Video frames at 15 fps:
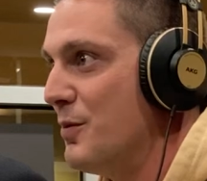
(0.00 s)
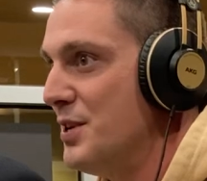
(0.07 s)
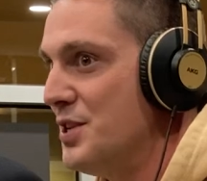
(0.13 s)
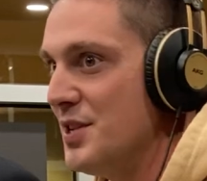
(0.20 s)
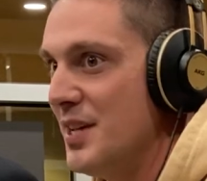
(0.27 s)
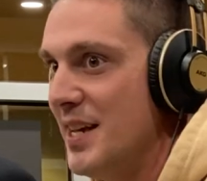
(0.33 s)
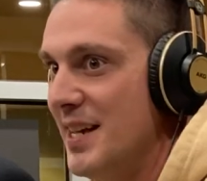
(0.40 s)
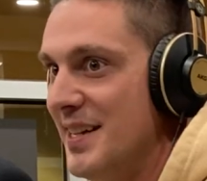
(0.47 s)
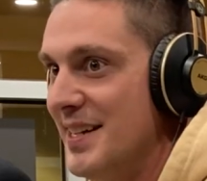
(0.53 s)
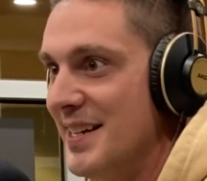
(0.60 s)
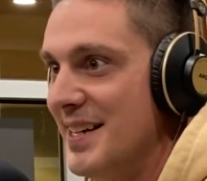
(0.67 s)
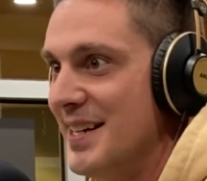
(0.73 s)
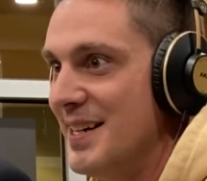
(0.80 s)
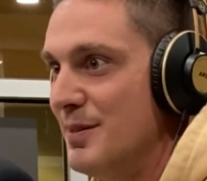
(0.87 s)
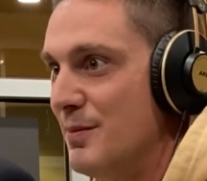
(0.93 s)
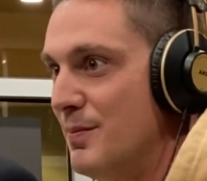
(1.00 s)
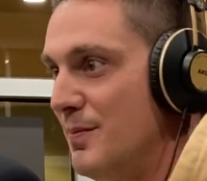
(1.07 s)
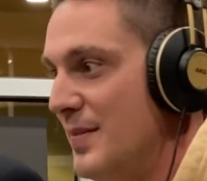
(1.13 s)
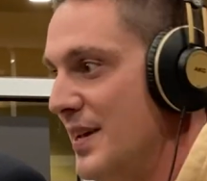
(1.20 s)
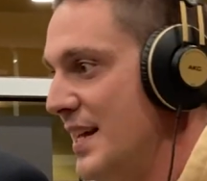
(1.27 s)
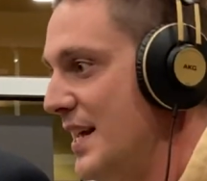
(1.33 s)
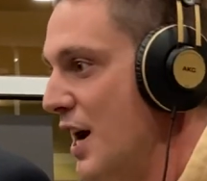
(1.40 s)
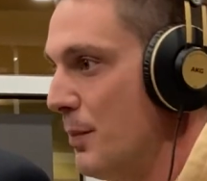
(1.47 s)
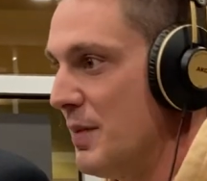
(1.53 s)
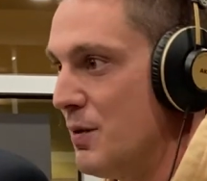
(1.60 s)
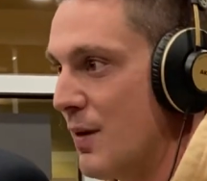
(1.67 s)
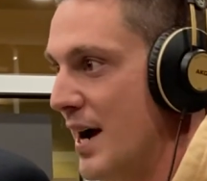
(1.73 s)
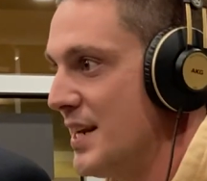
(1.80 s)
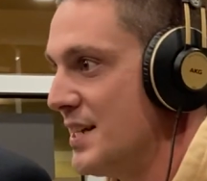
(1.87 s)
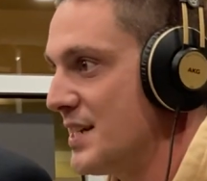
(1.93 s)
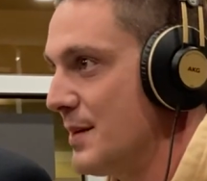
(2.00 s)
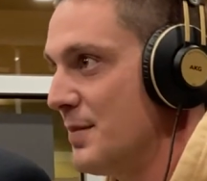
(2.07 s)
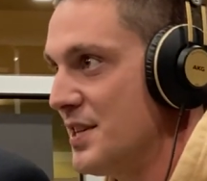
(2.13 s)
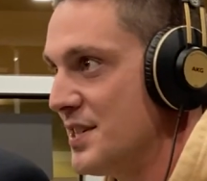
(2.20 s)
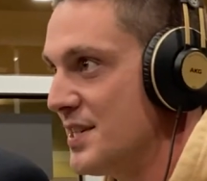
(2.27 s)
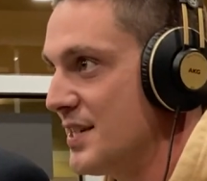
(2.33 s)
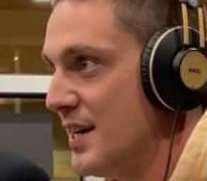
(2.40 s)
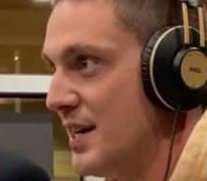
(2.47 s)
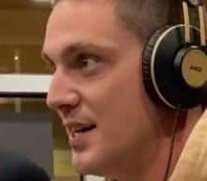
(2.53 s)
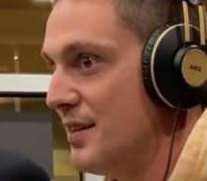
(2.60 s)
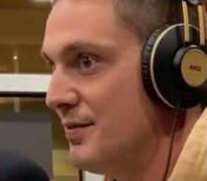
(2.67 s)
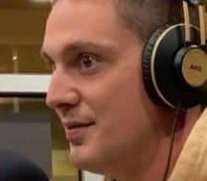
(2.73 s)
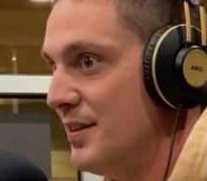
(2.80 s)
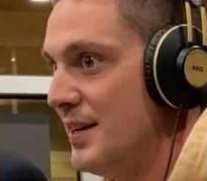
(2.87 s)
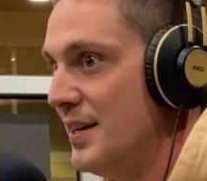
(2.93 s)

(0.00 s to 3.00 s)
He helped me write some of the stuff,